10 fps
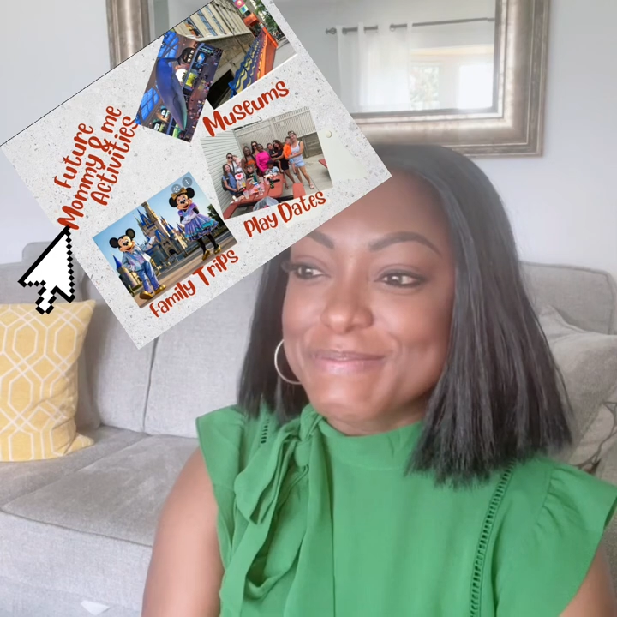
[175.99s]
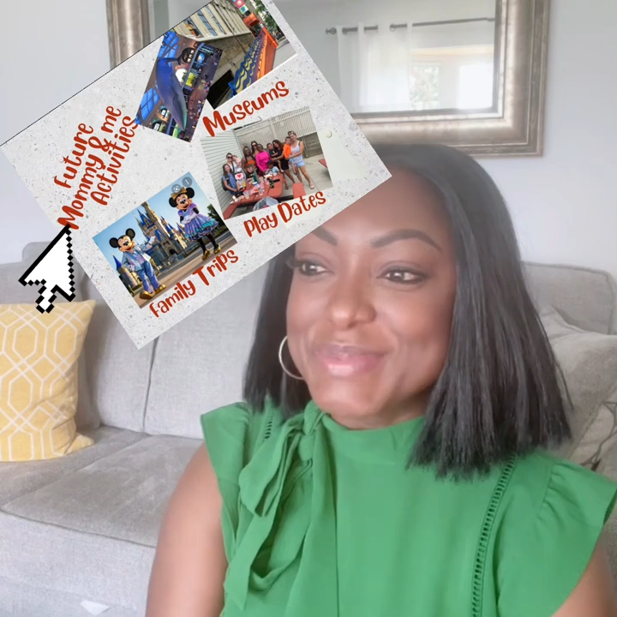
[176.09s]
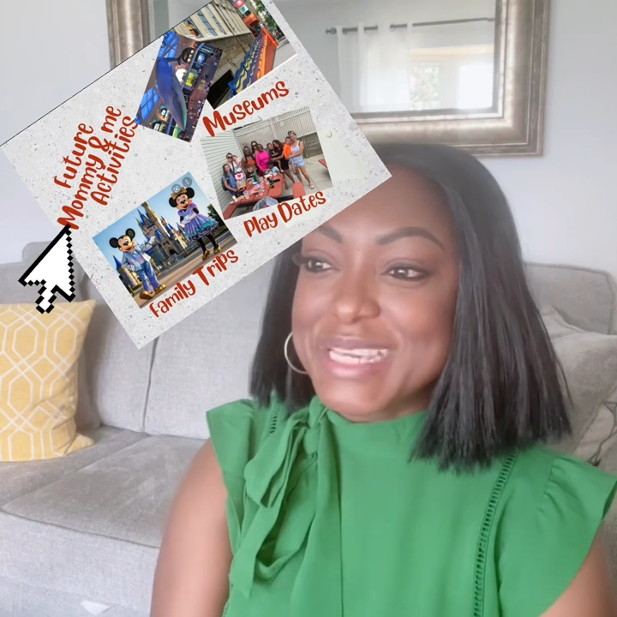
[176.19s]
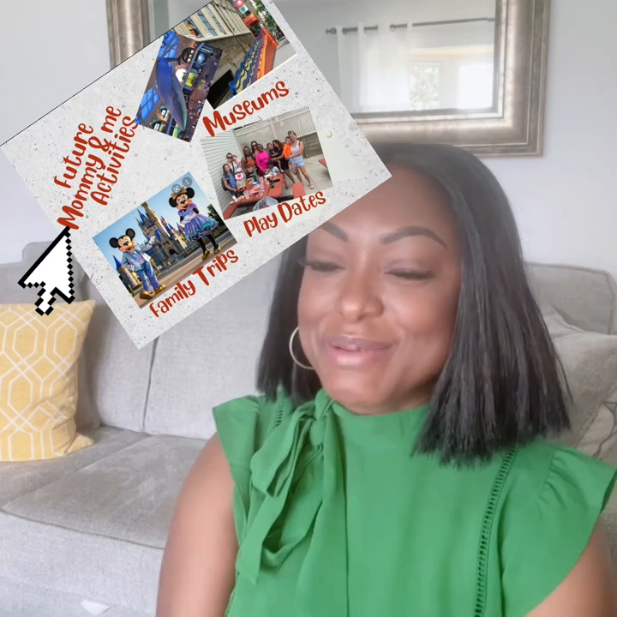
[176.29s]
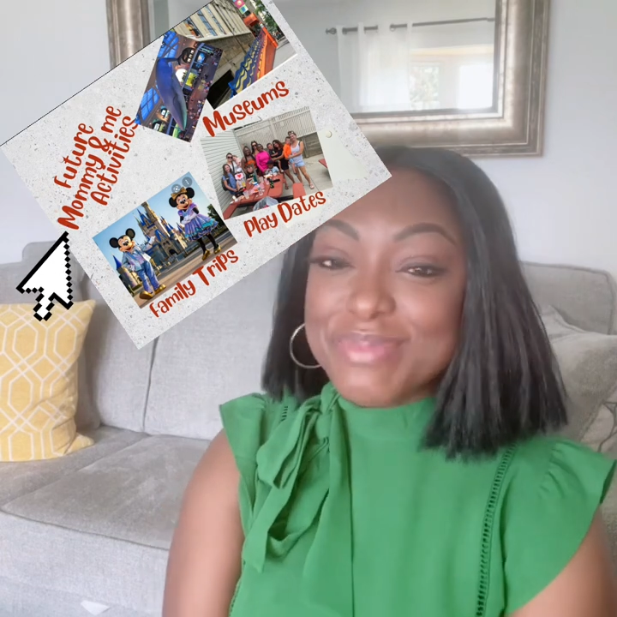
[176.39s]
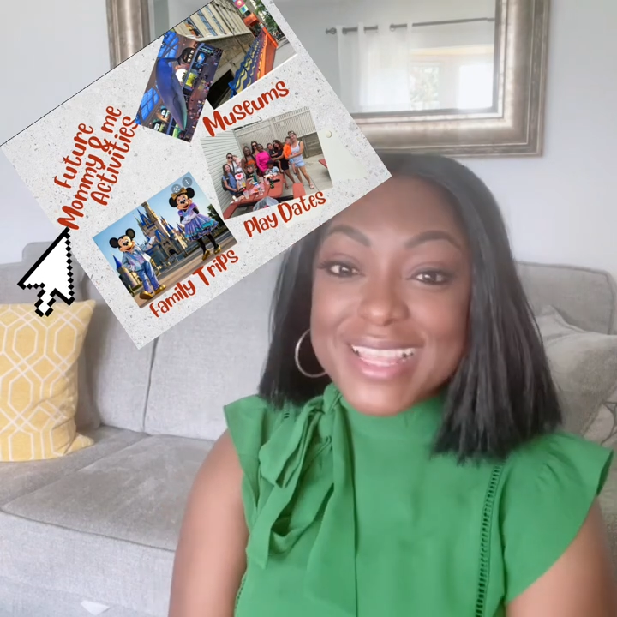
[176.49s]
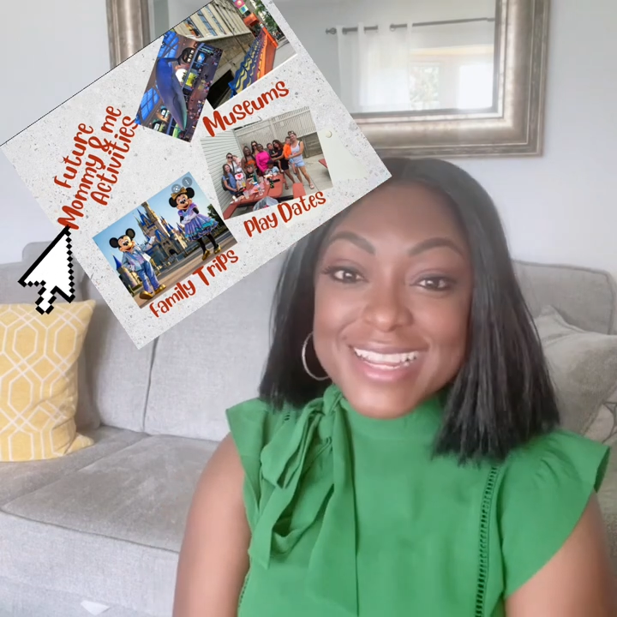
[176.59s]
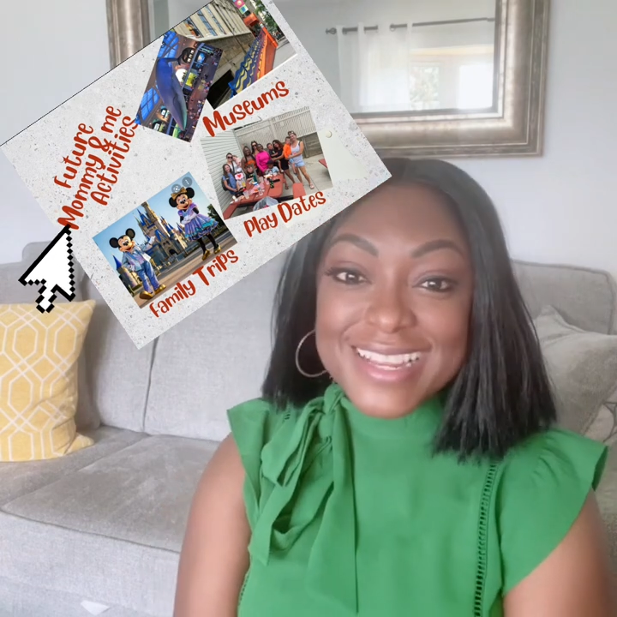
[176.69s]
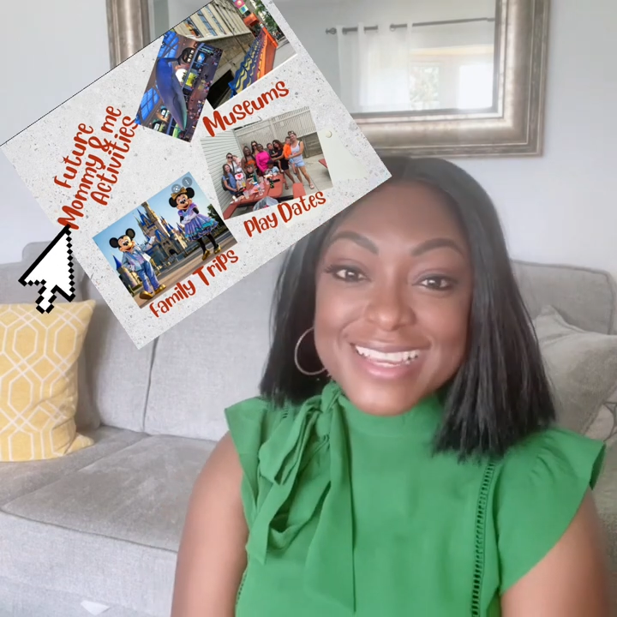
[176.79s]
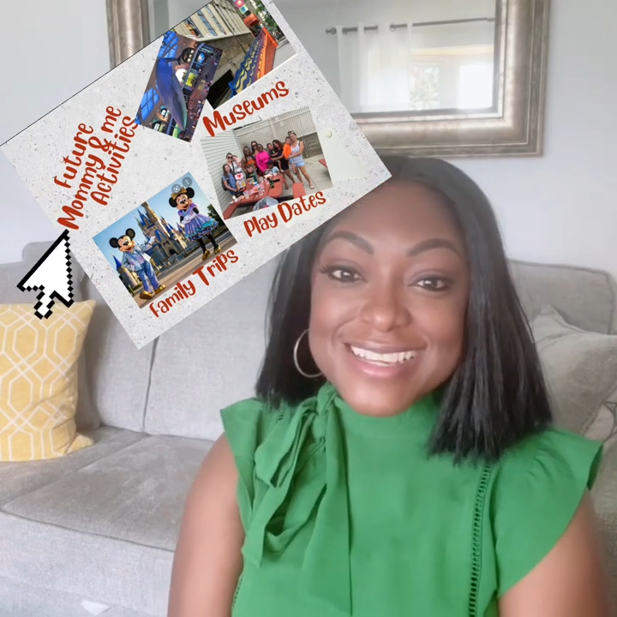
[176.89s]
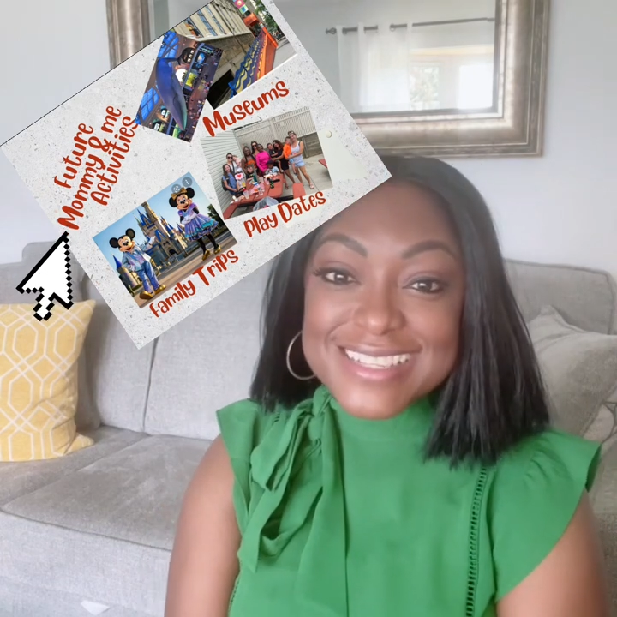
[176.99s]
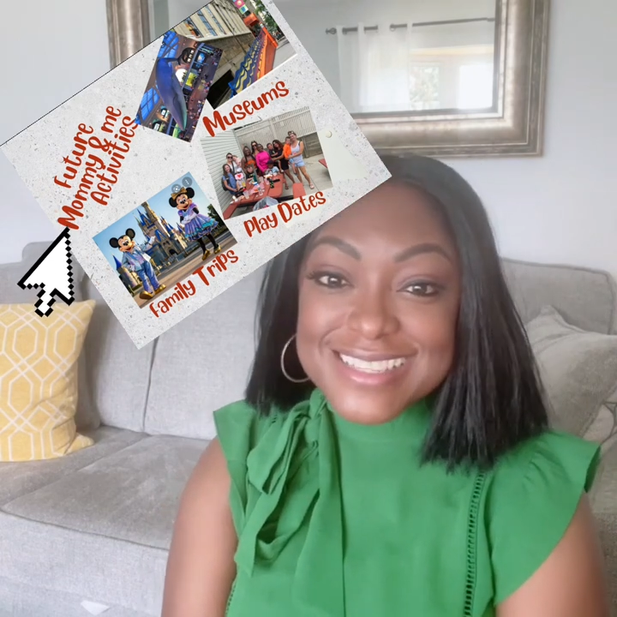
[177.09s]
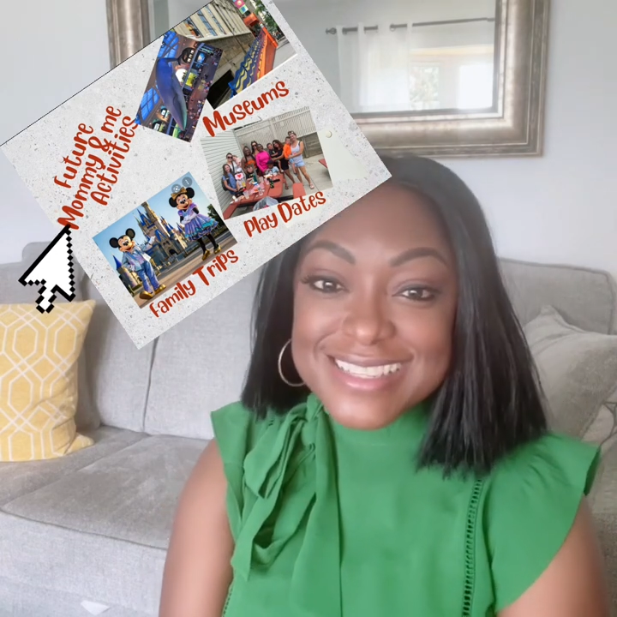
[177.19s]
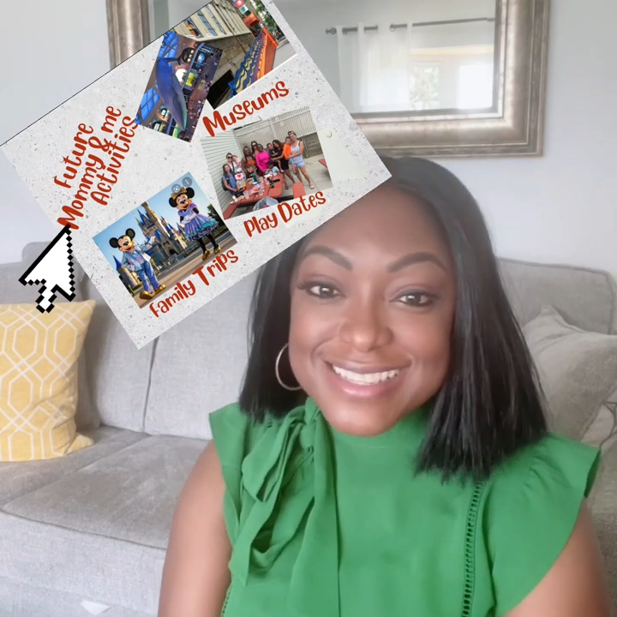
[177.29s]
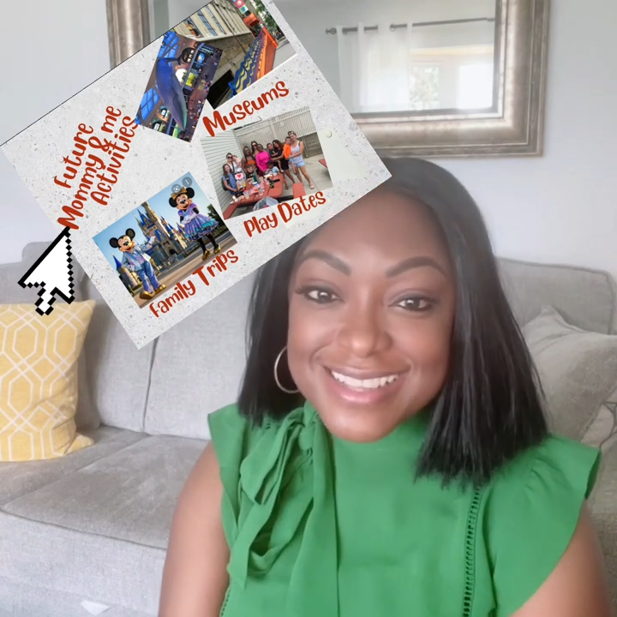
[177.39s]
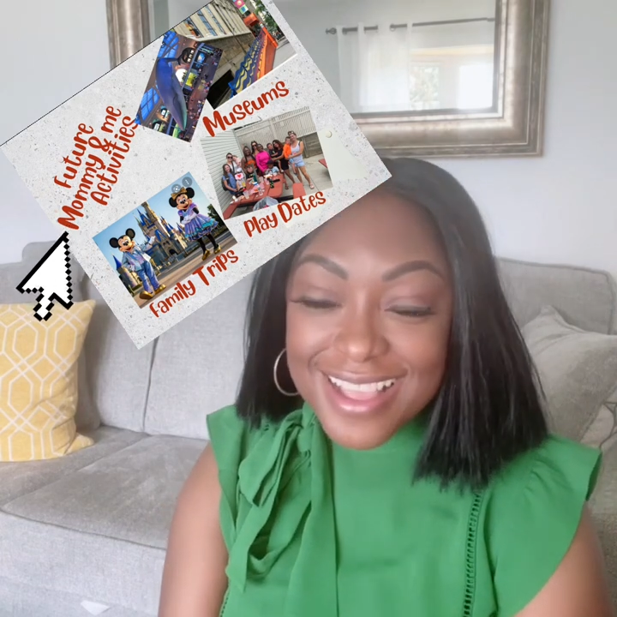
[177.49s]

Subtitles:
be it play dates,